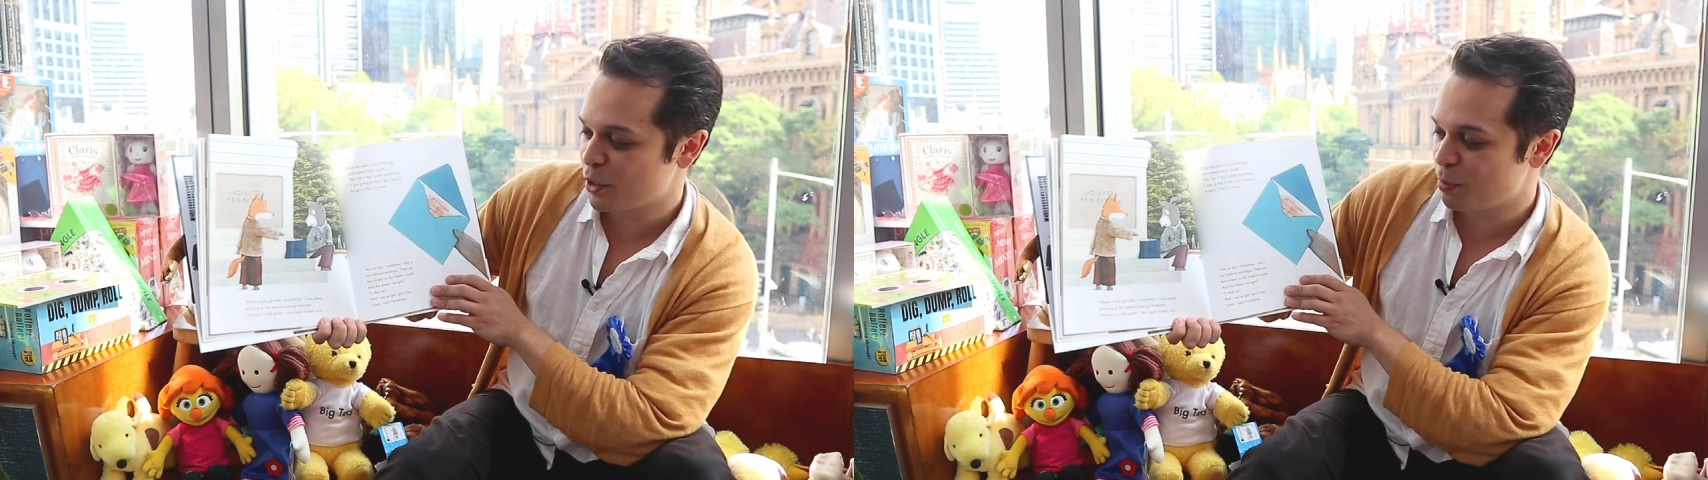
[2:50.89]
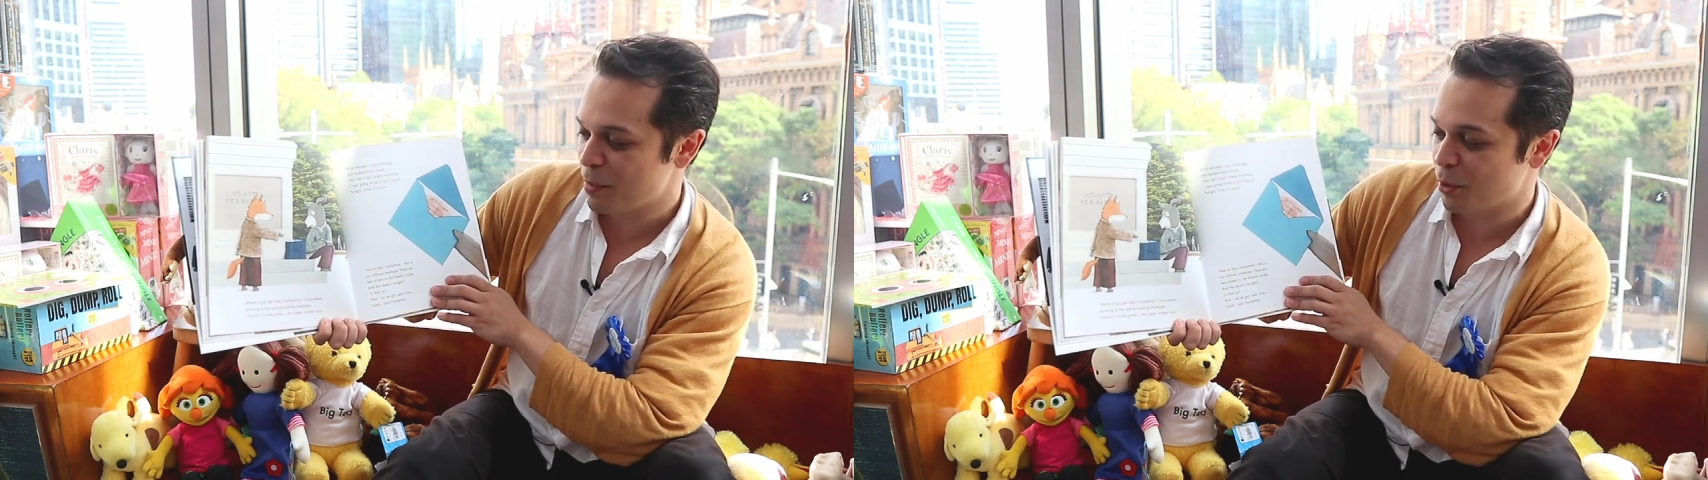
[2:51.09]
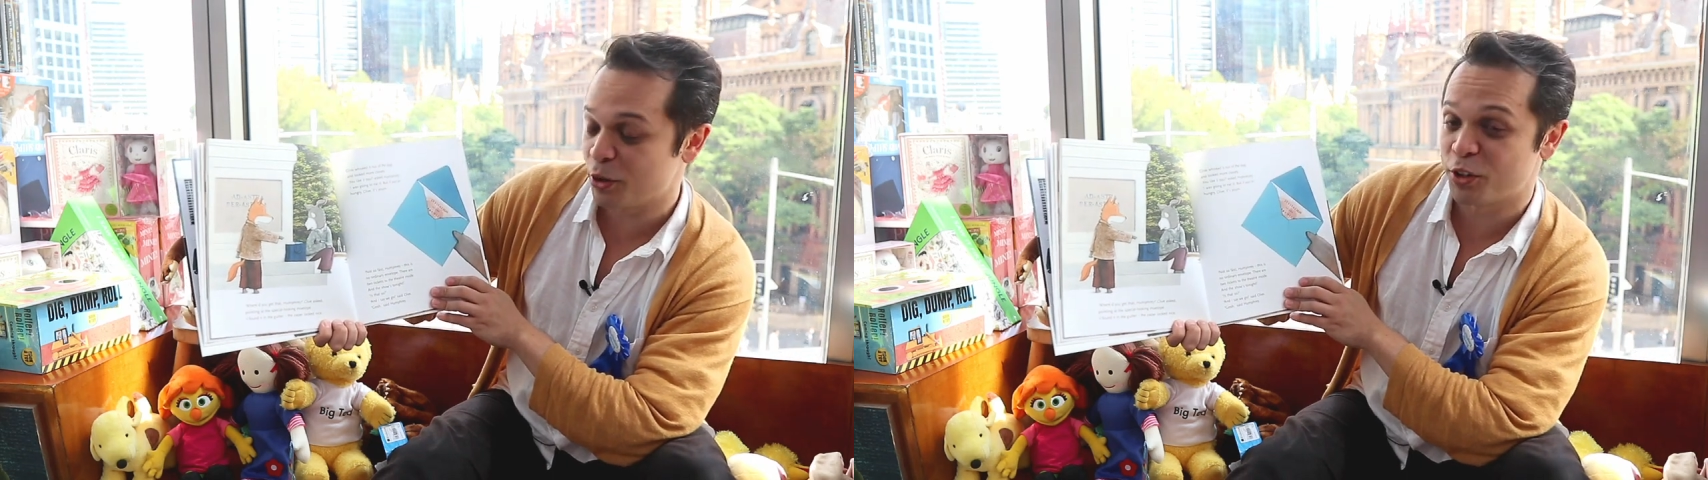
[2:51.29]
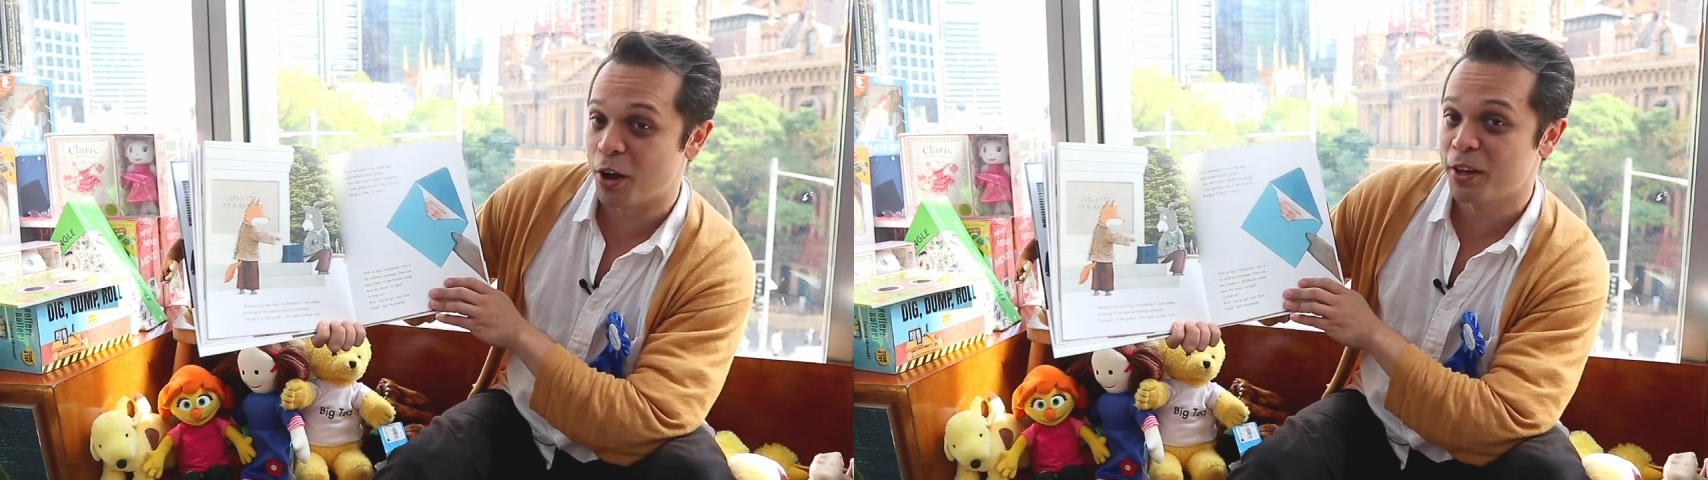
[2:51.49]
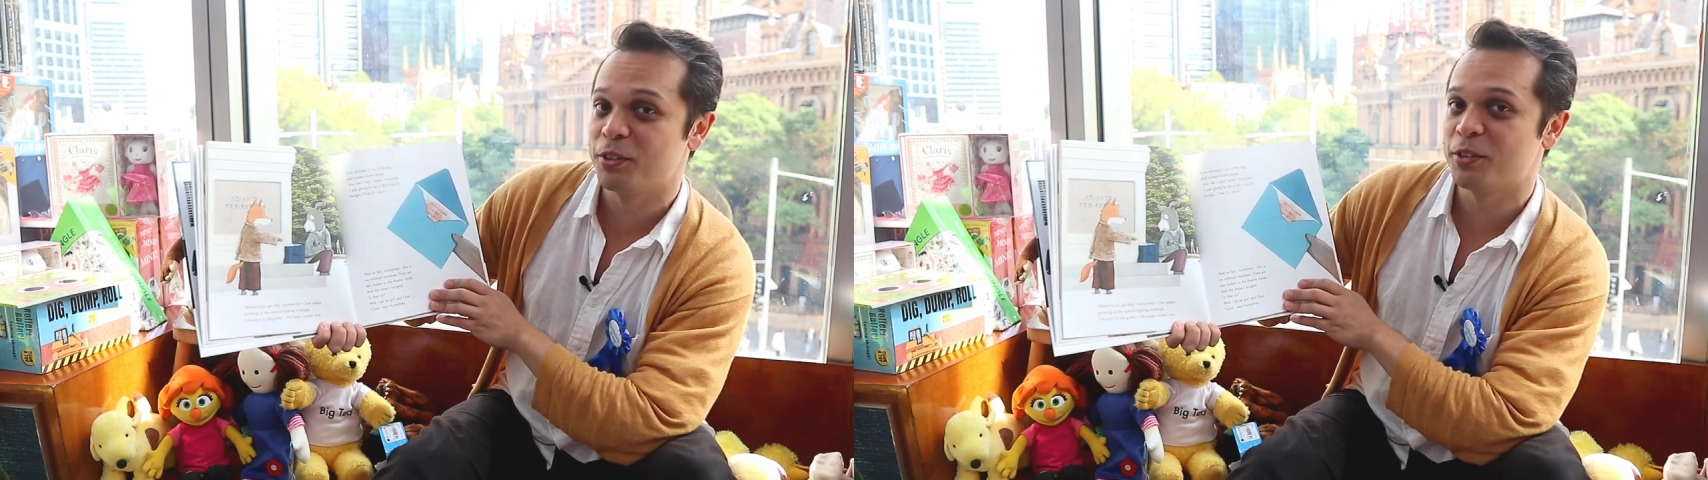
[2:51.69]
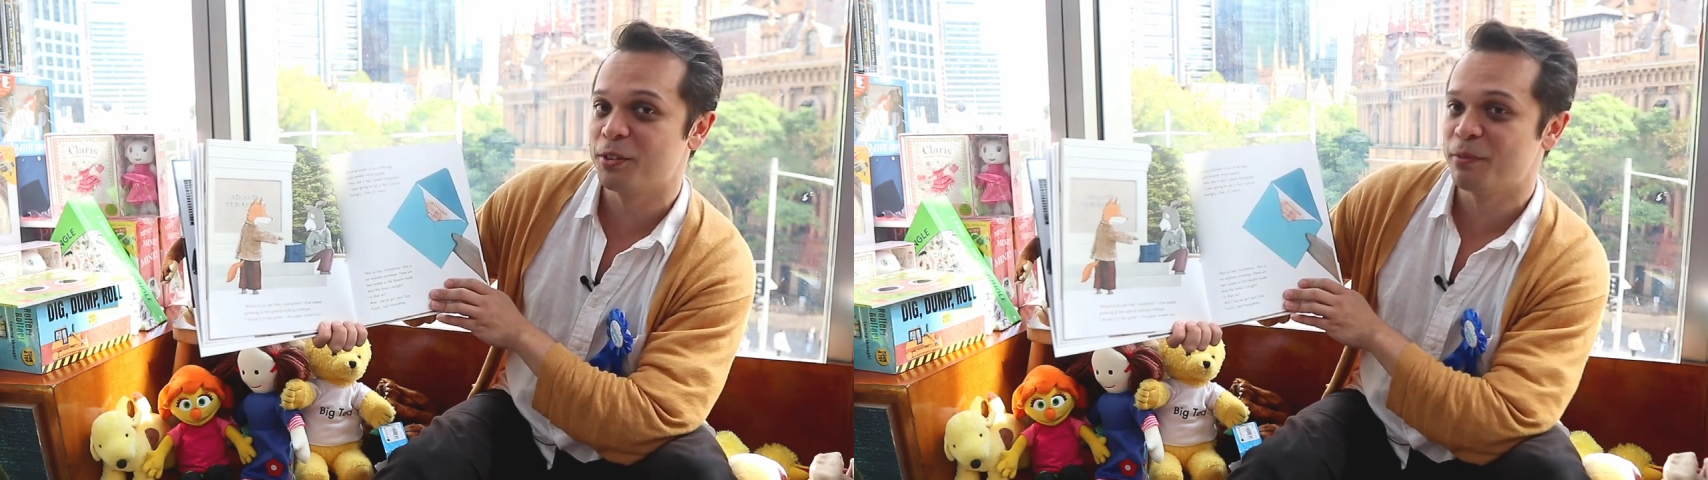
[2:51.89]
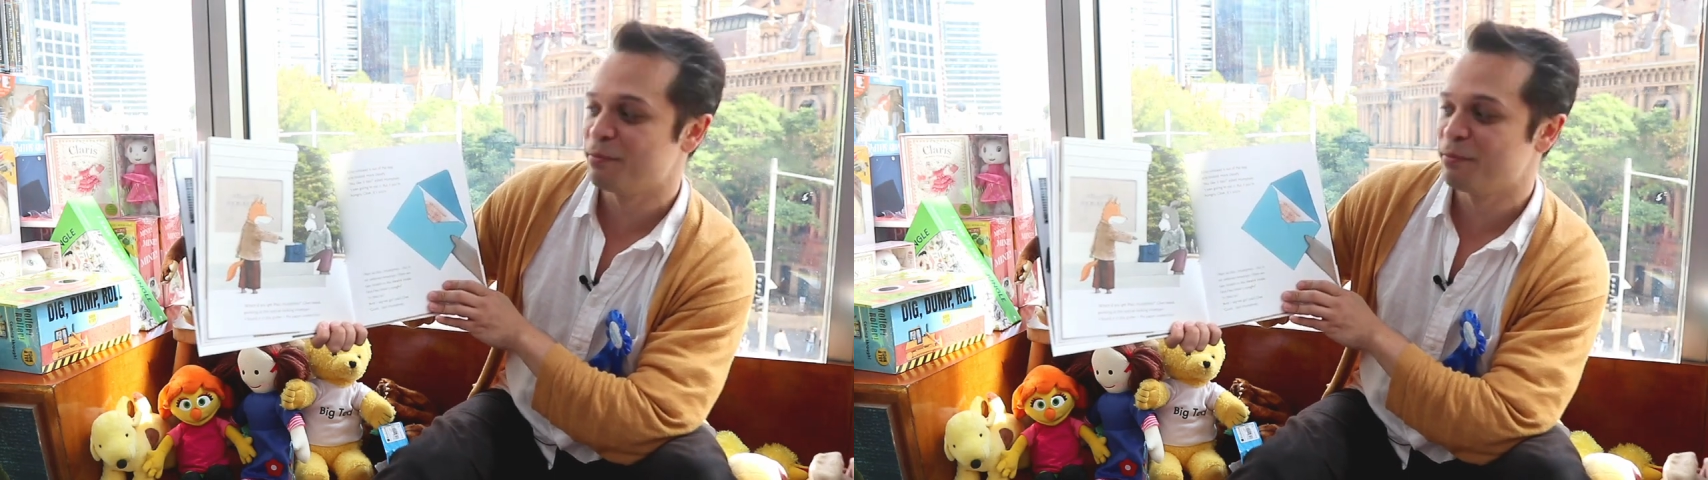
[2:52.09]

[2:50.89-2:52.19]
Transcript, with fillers: The paper looked nice.